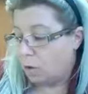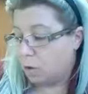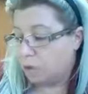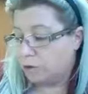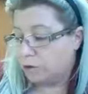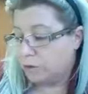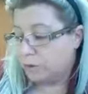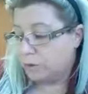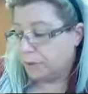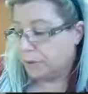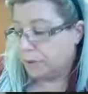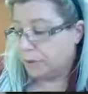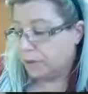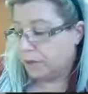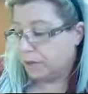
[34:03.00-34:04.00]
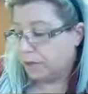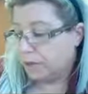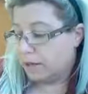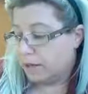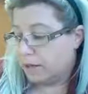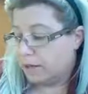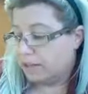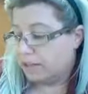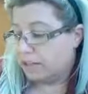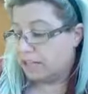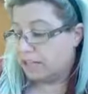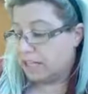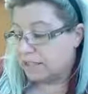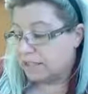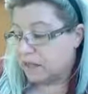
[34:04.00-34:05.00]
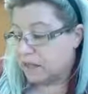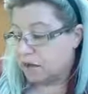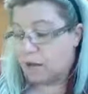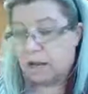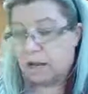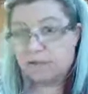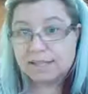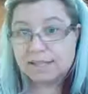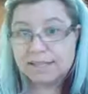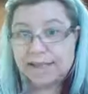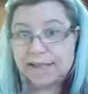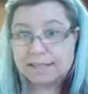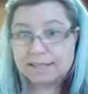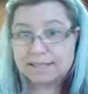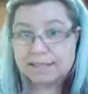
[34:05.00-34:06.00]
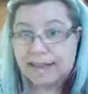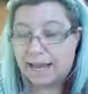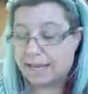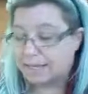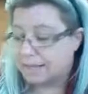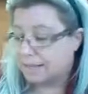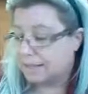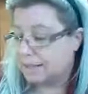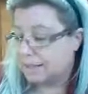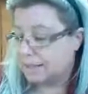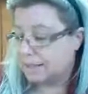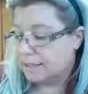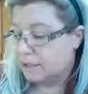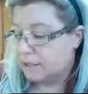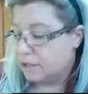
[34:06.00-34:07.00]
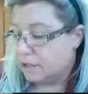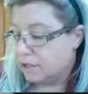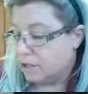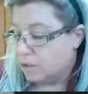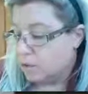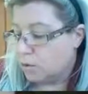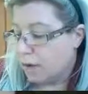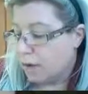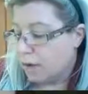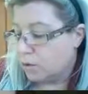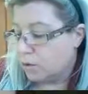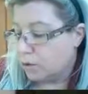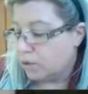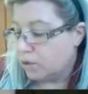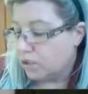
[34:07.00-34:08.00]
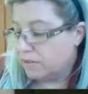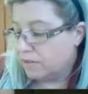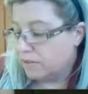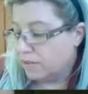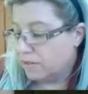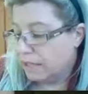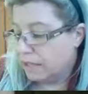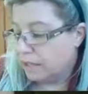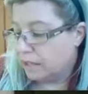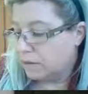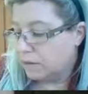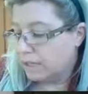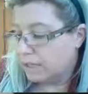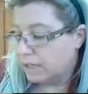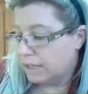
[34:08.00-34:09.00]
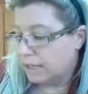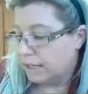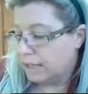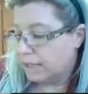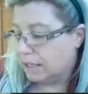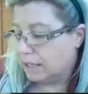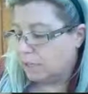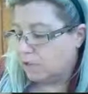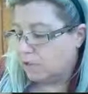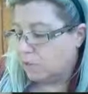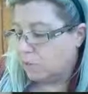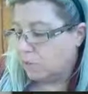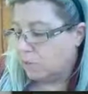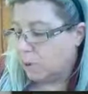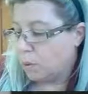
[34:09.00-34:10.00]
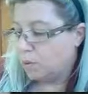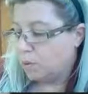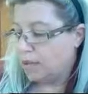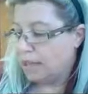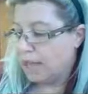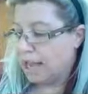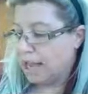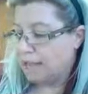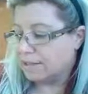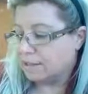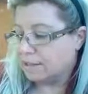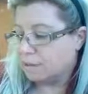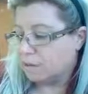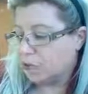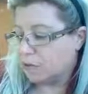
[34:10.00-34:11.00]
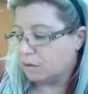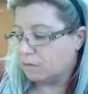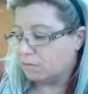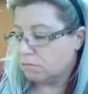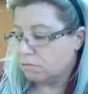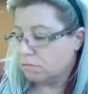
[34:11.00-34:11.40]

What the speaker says: hold true, that does not cross the x-axis. So I approach it very closely to both the asymptote